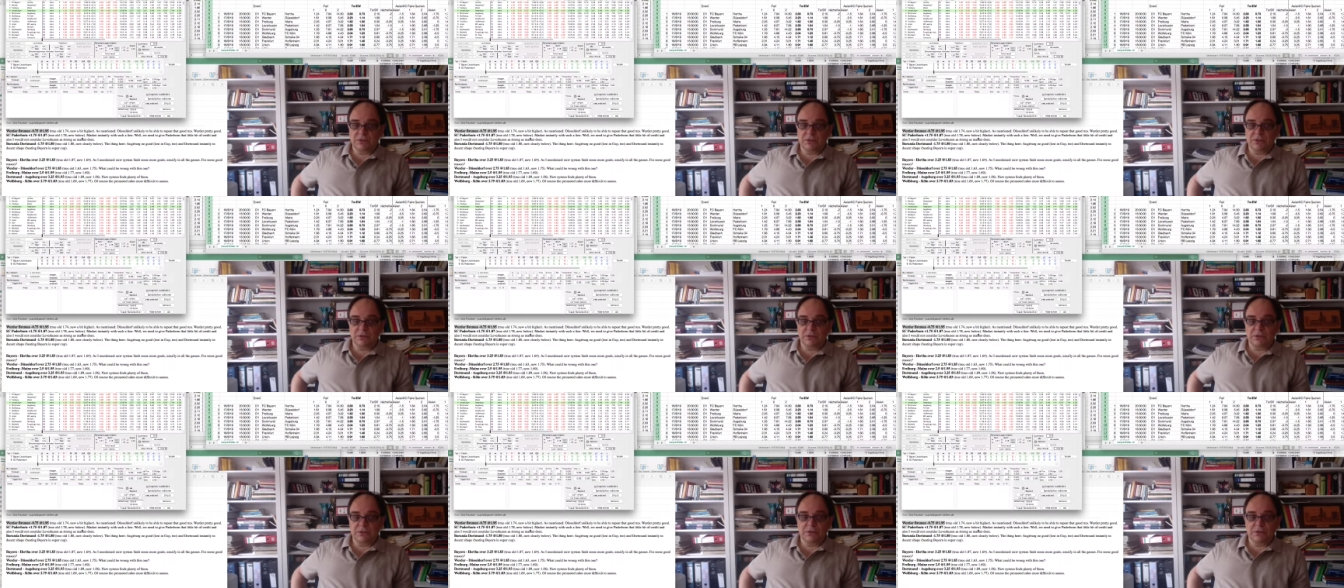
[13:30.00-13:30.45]

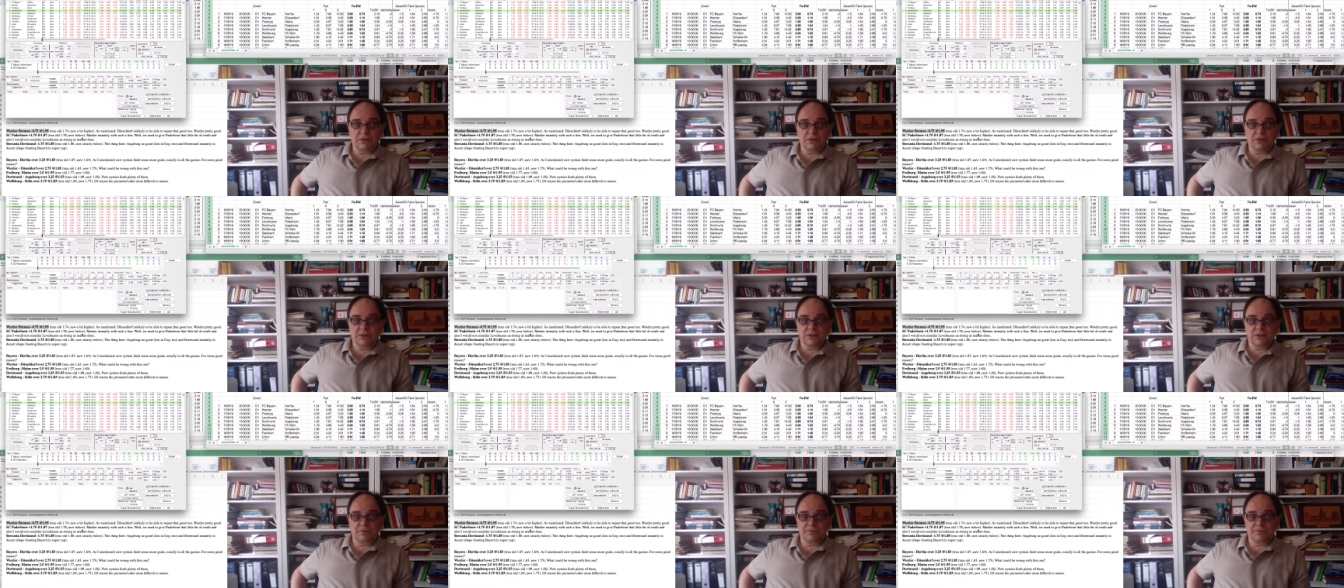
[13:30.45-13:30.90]

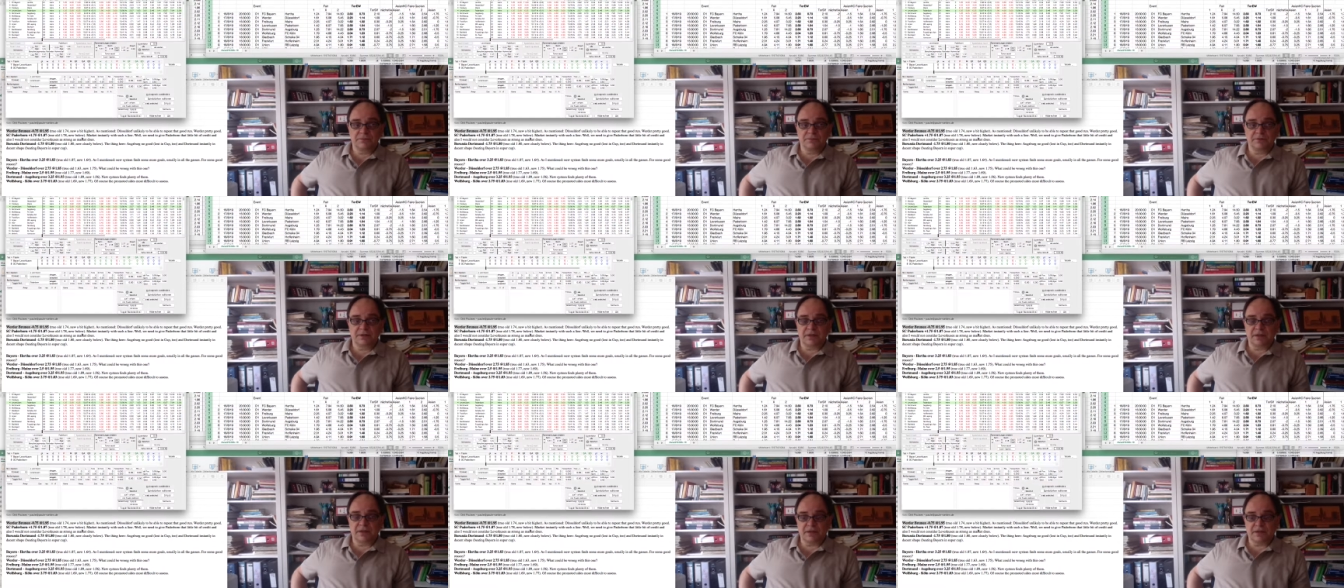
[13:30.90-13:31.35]

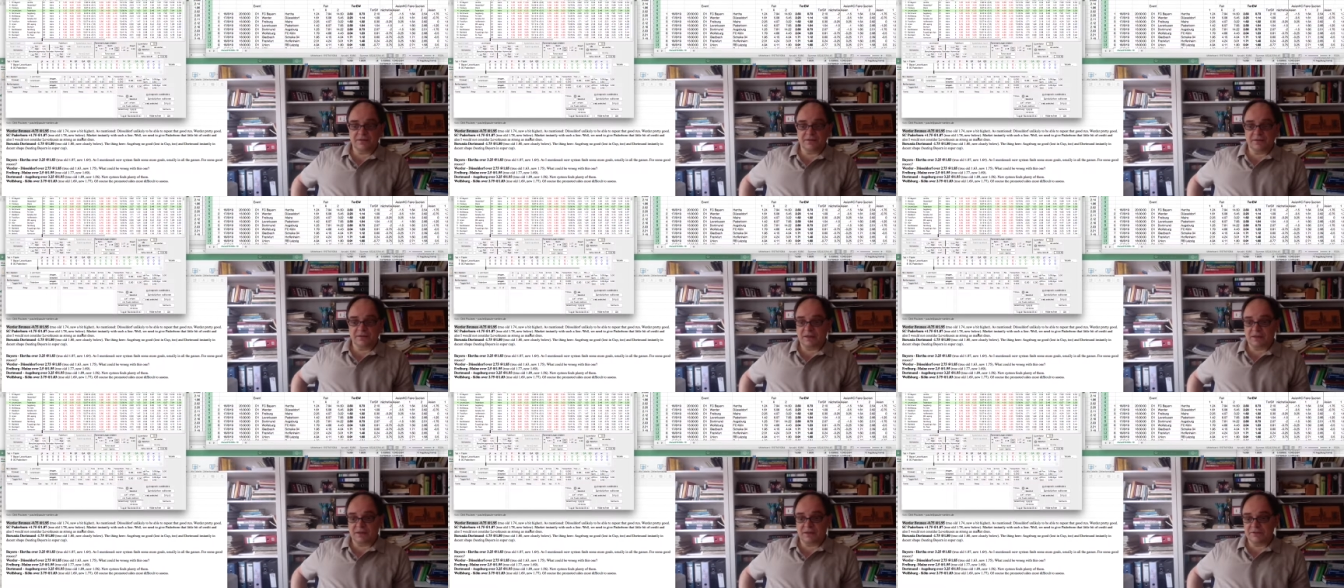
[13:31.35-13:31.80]

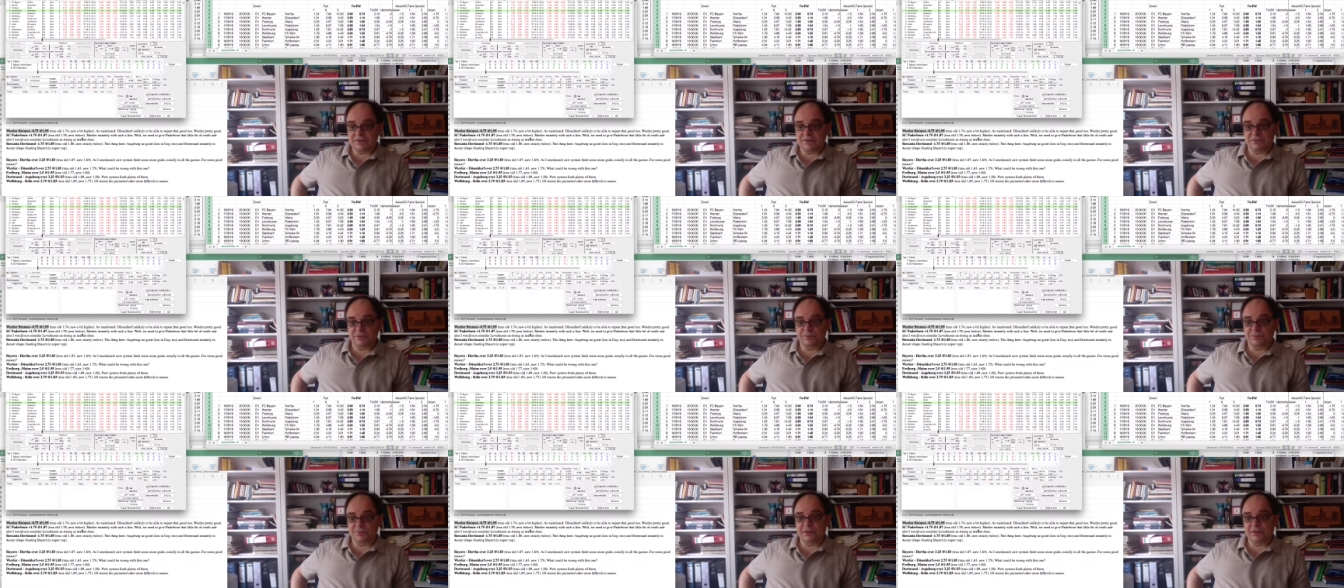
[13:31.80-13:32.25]
are hard to
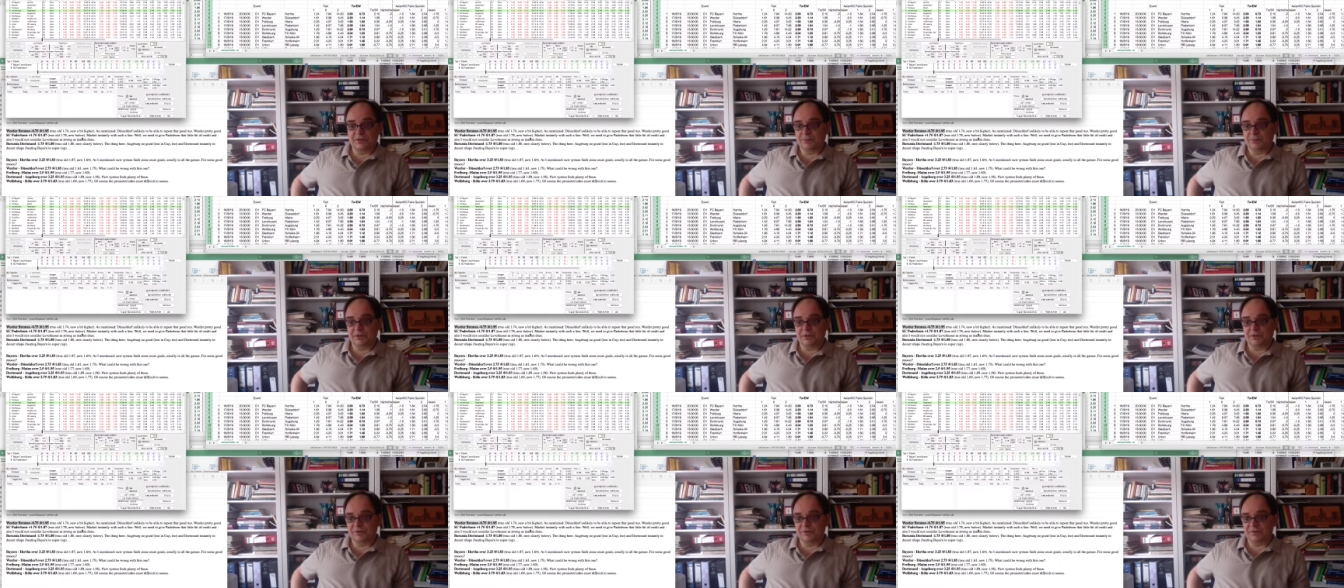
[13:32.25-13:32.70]
beat,
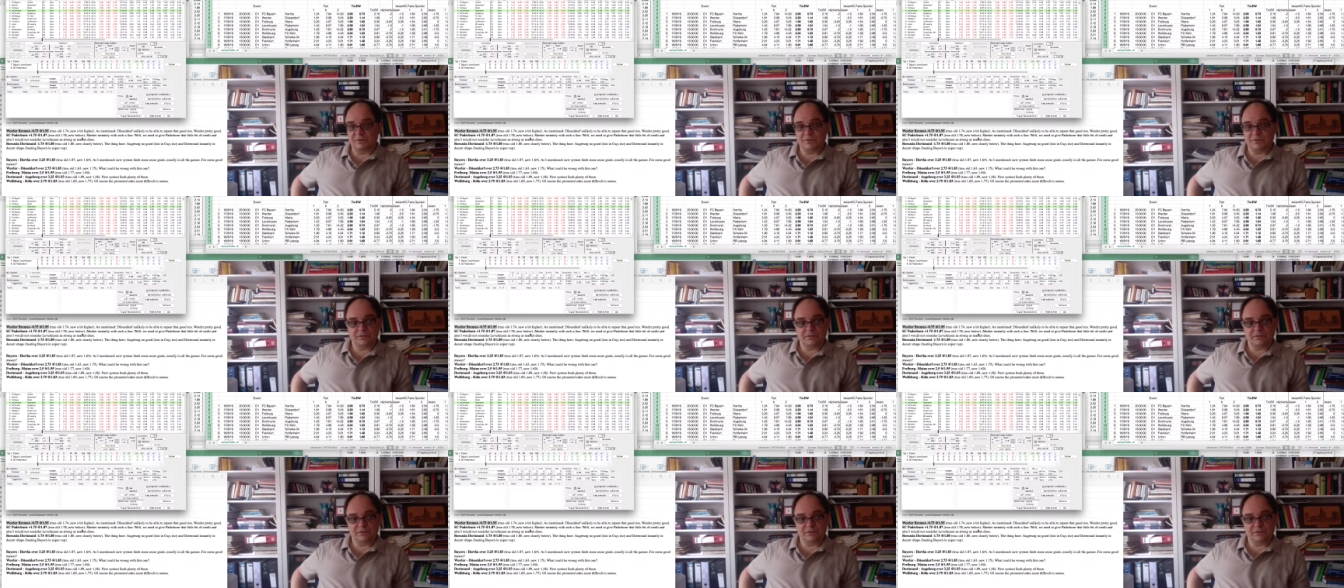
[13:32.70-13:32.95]
because